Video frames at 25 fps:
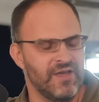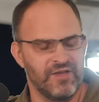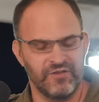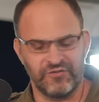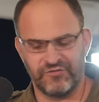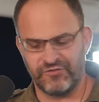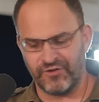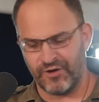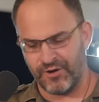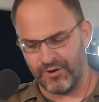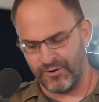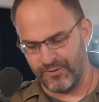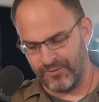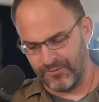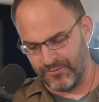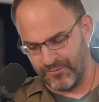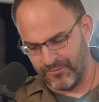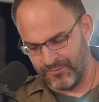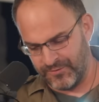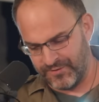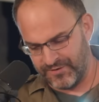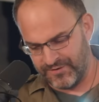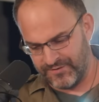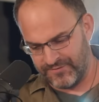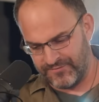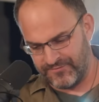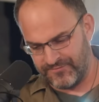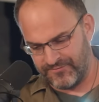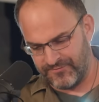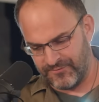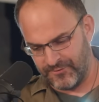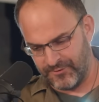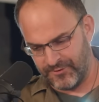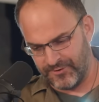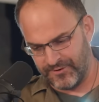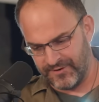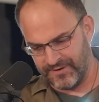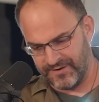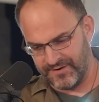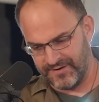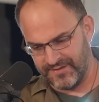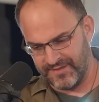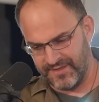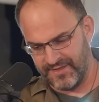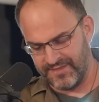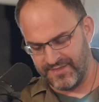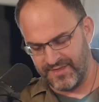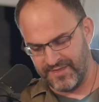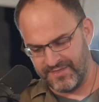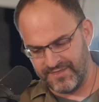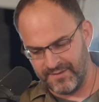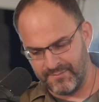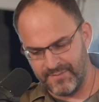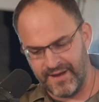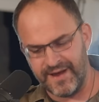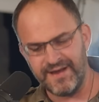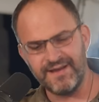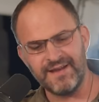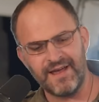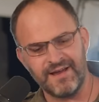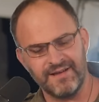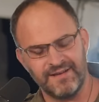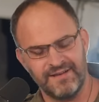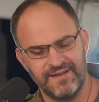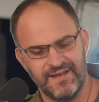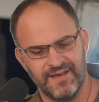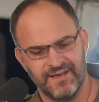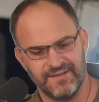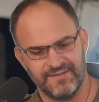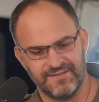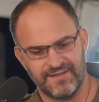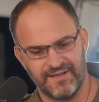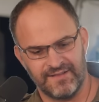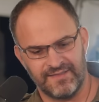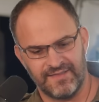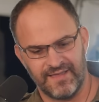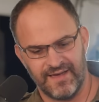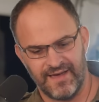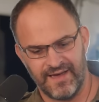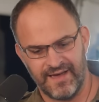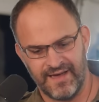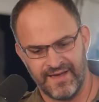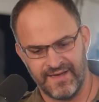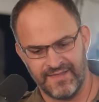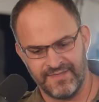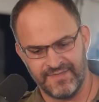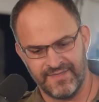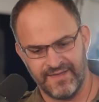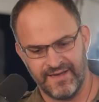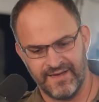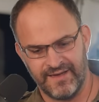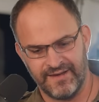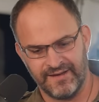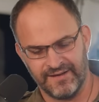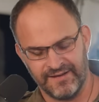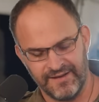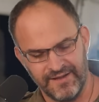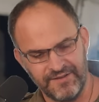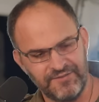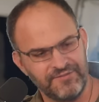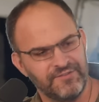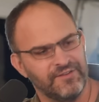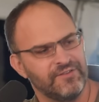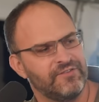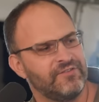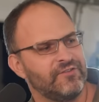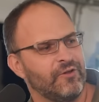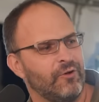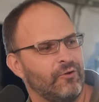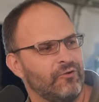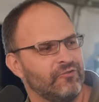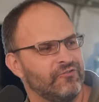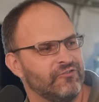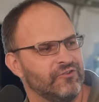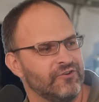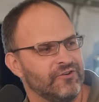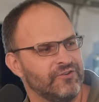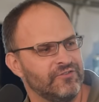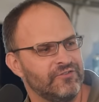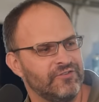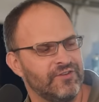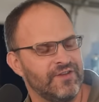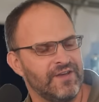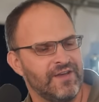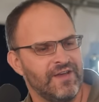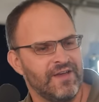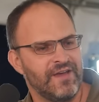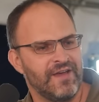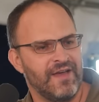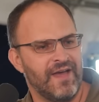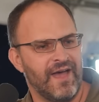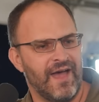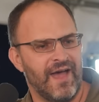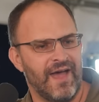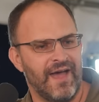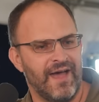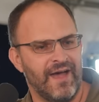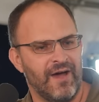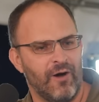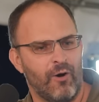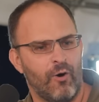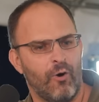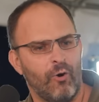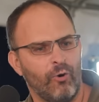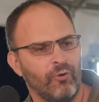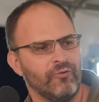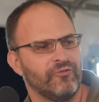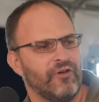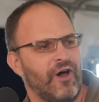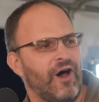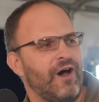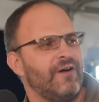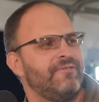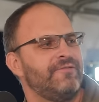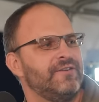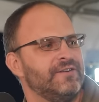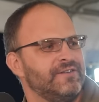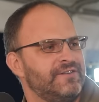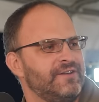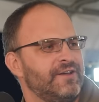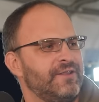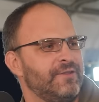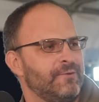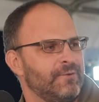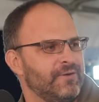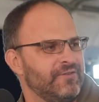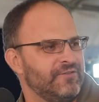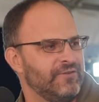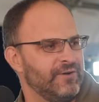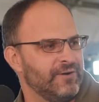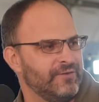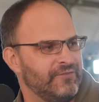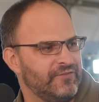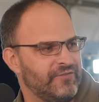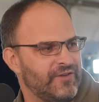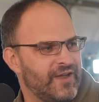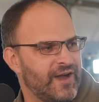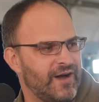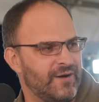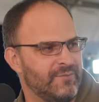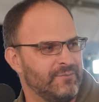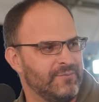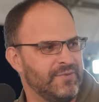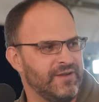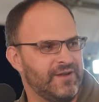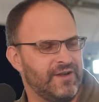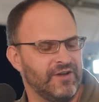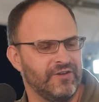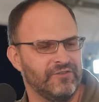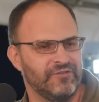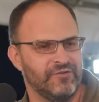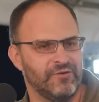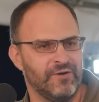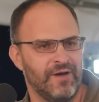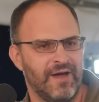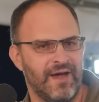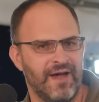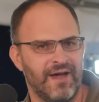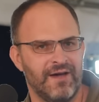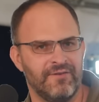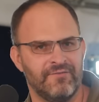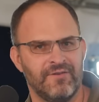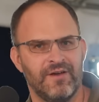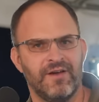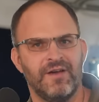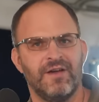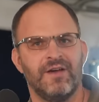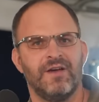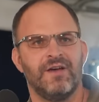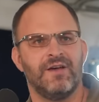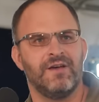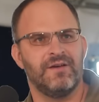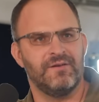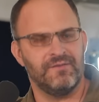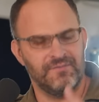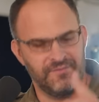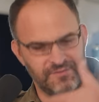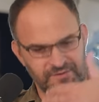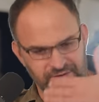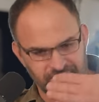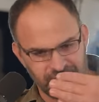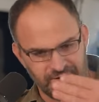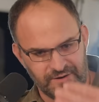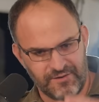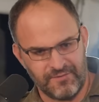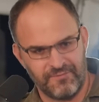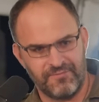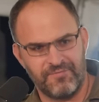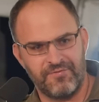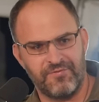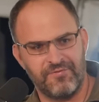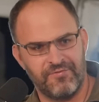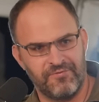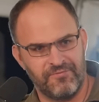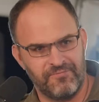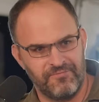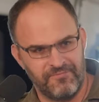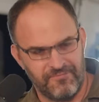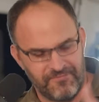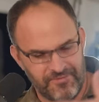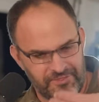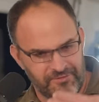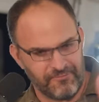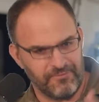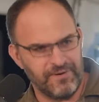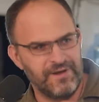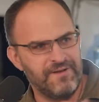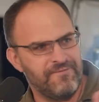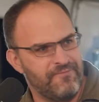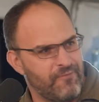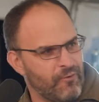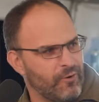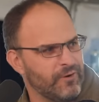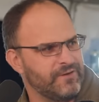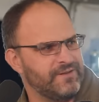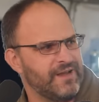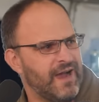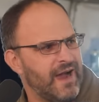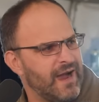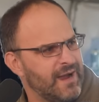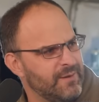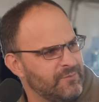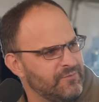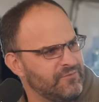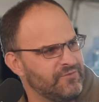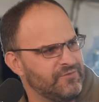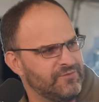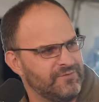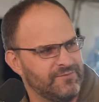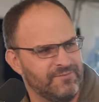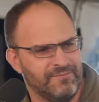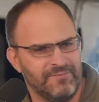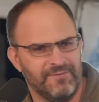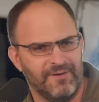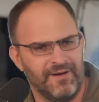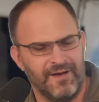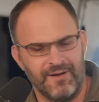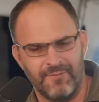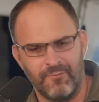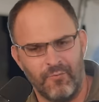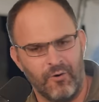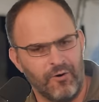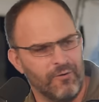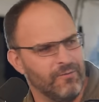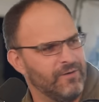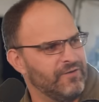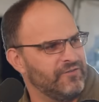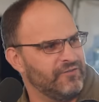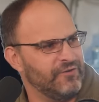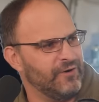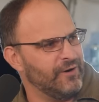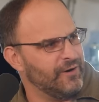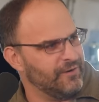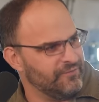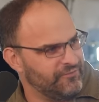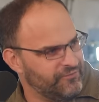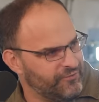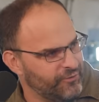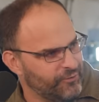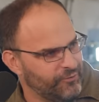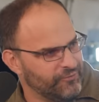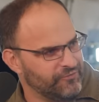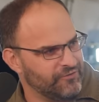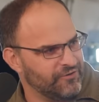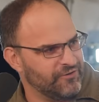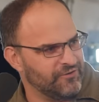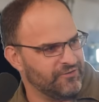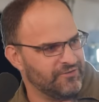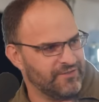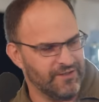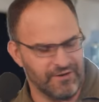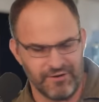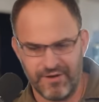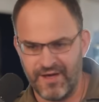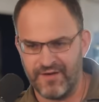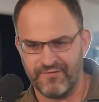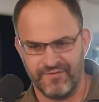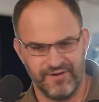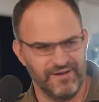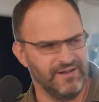So for the main idea is that the enlisted soldiers hold off until the reserves come, because mm-hmm. you have, you know, three, four times more reserve soldiers than you have